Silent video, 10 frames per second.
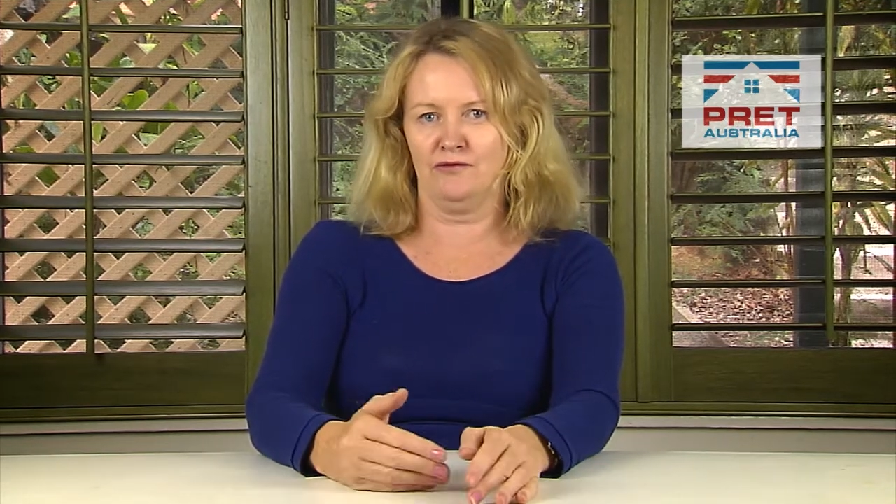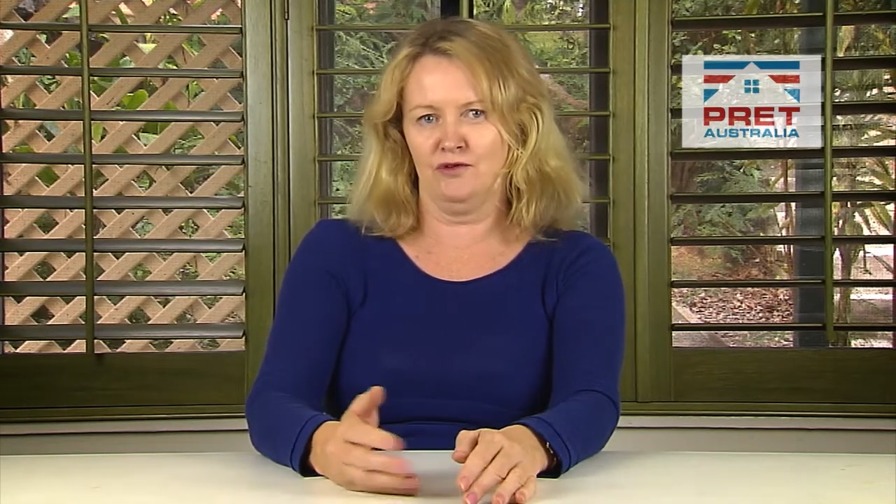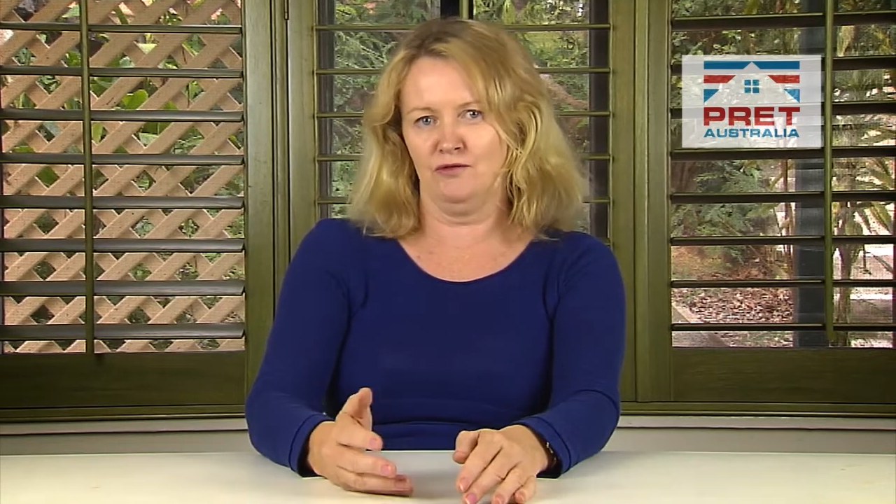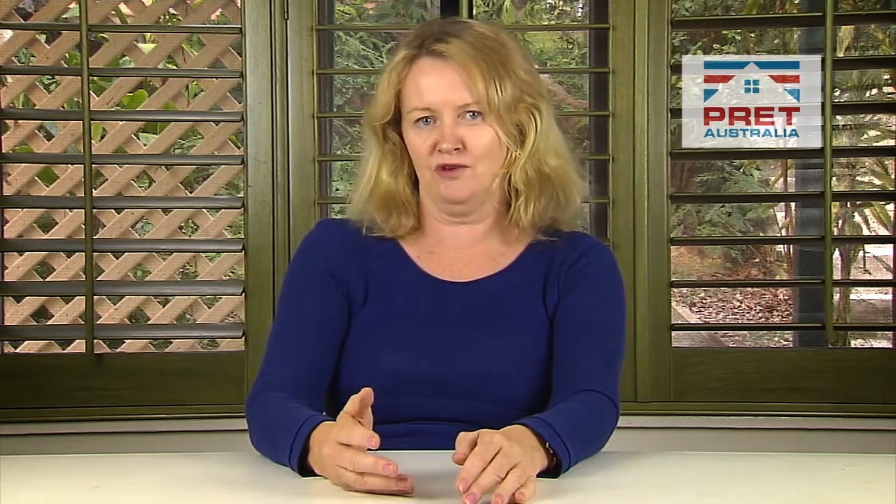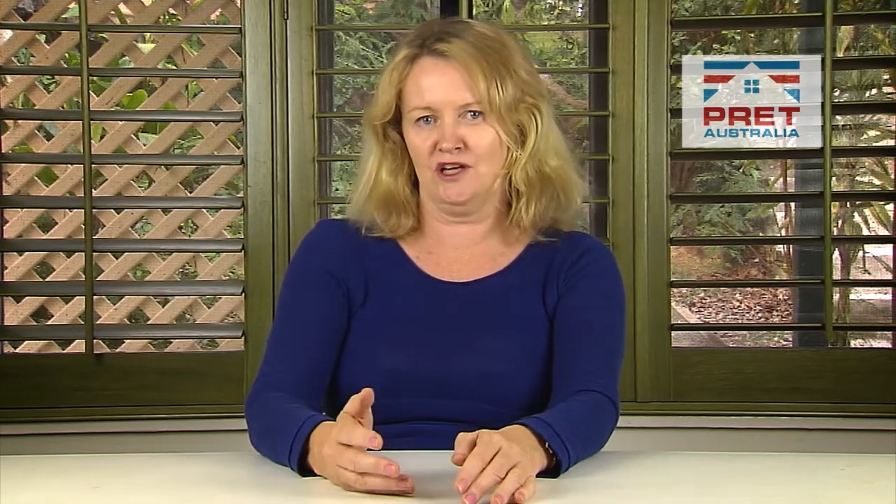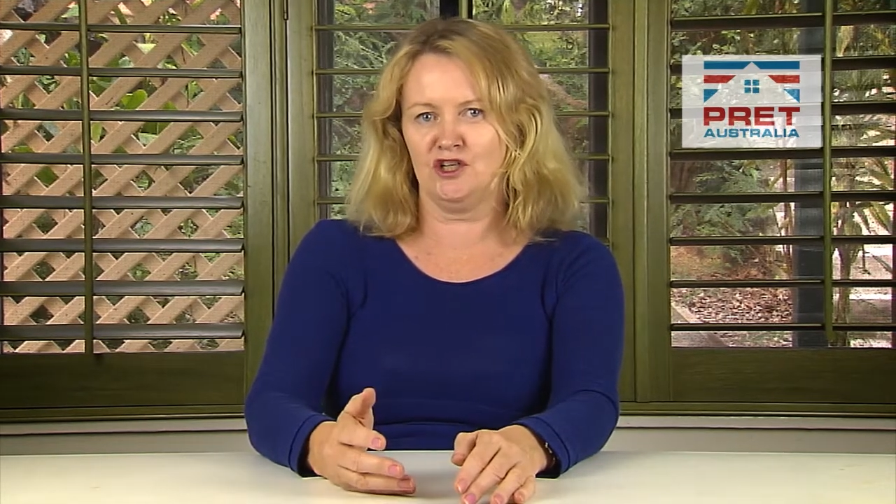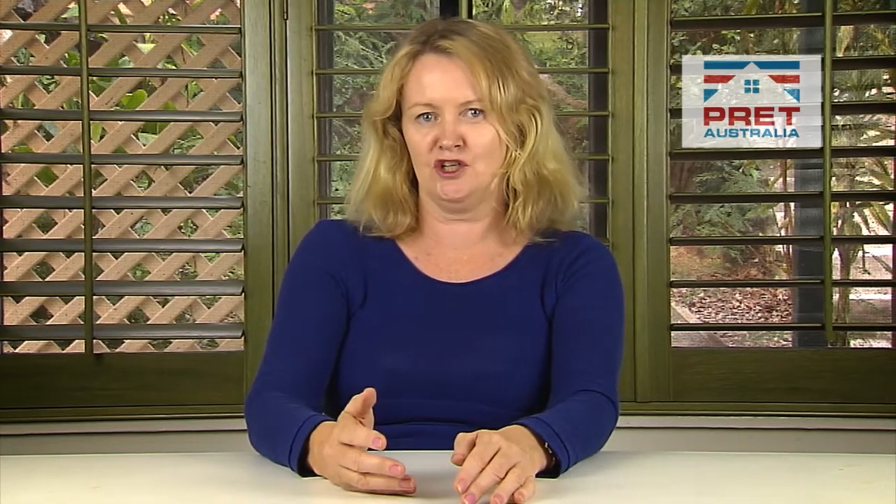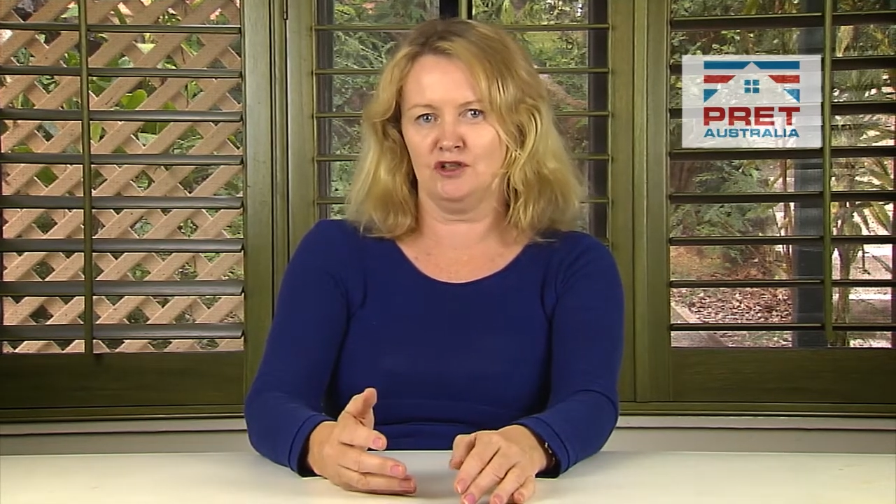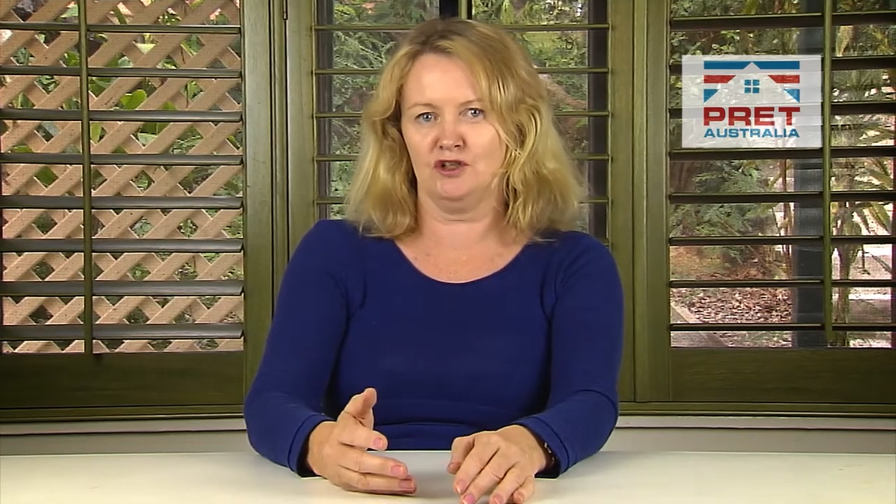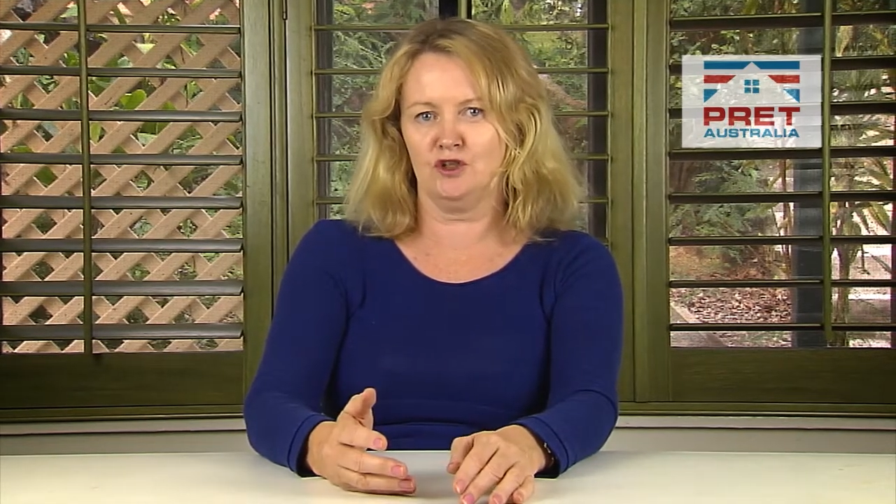the room
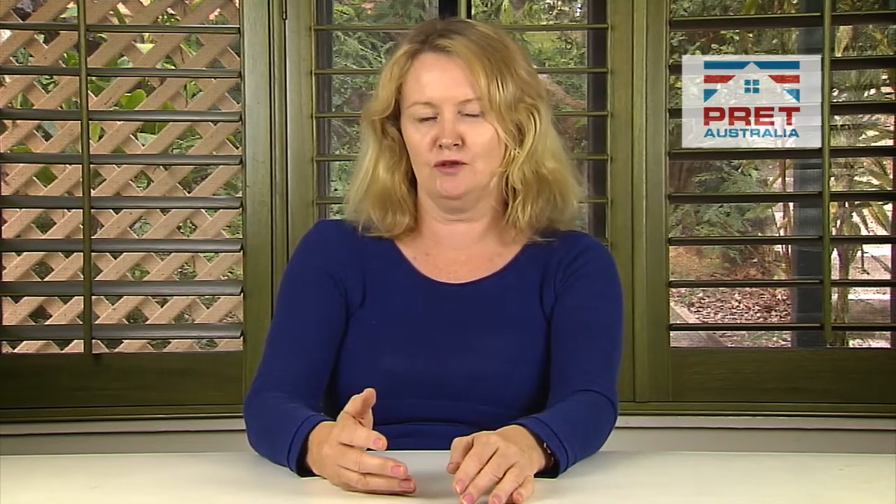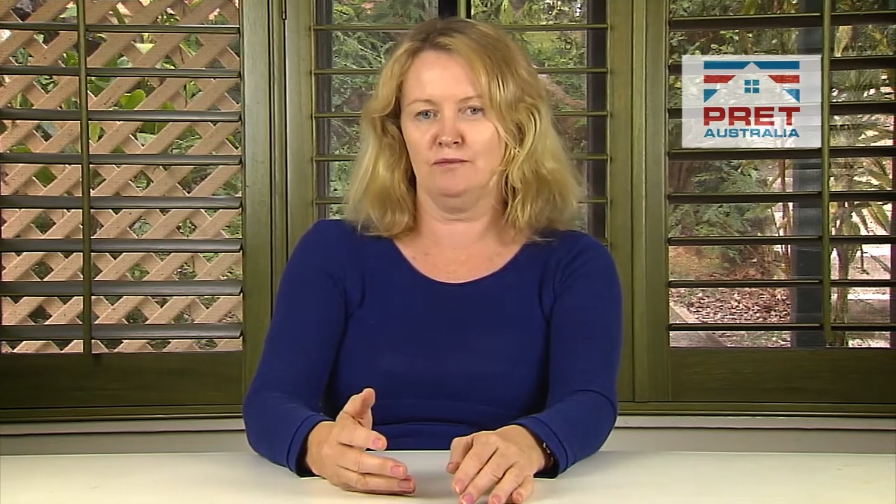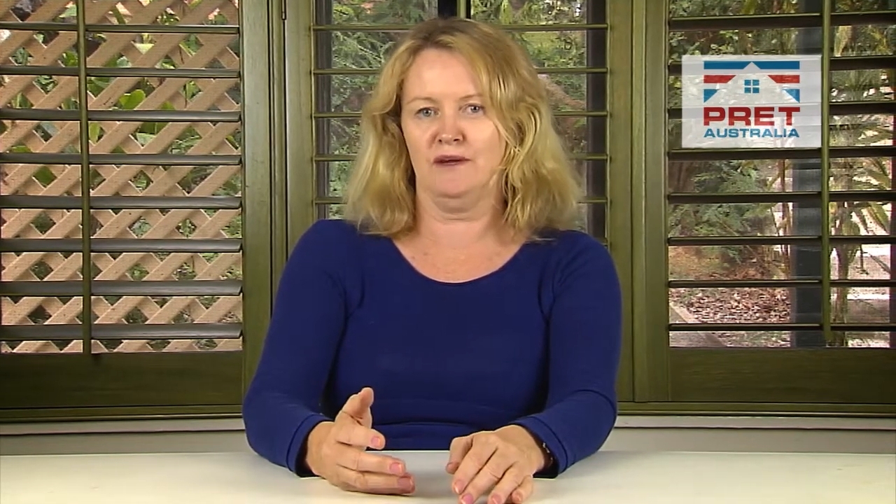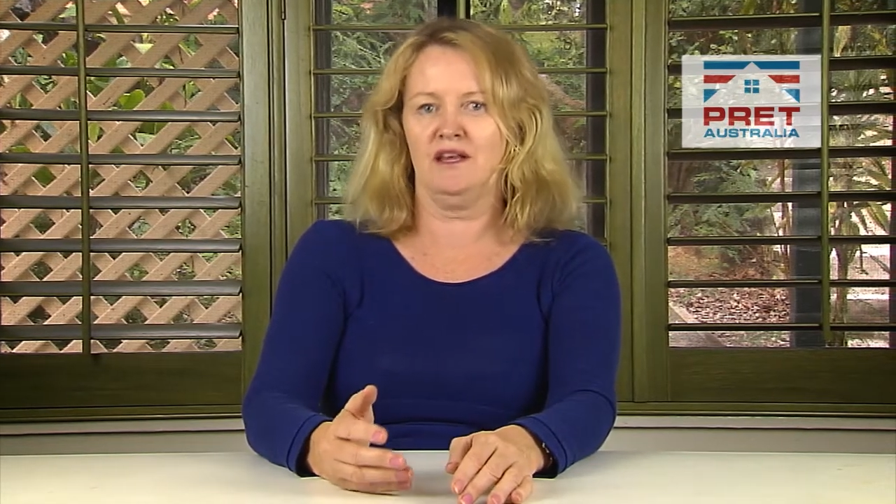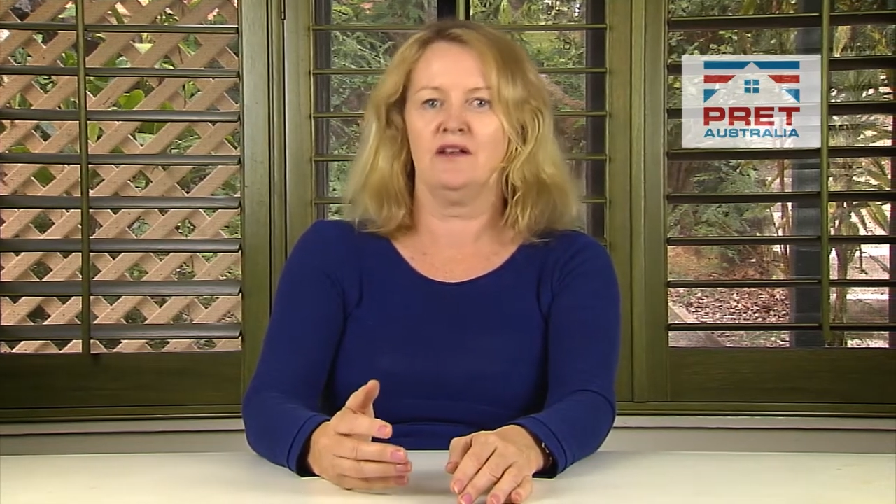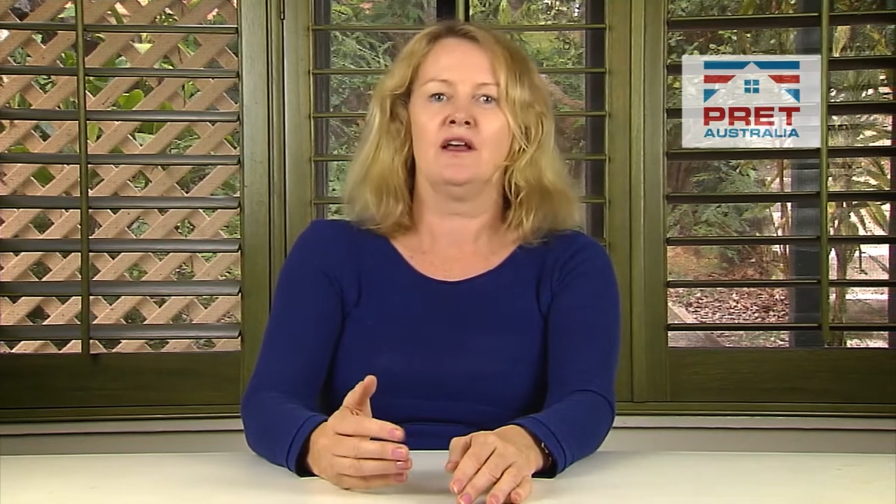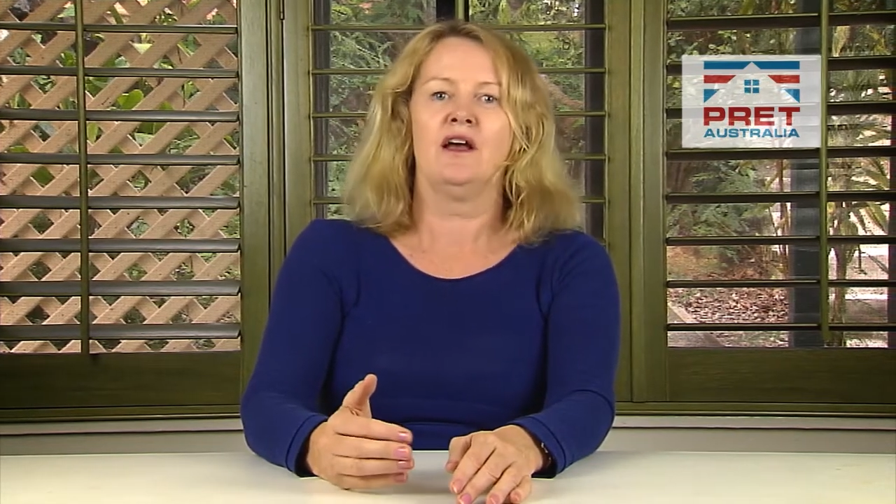ratio should be.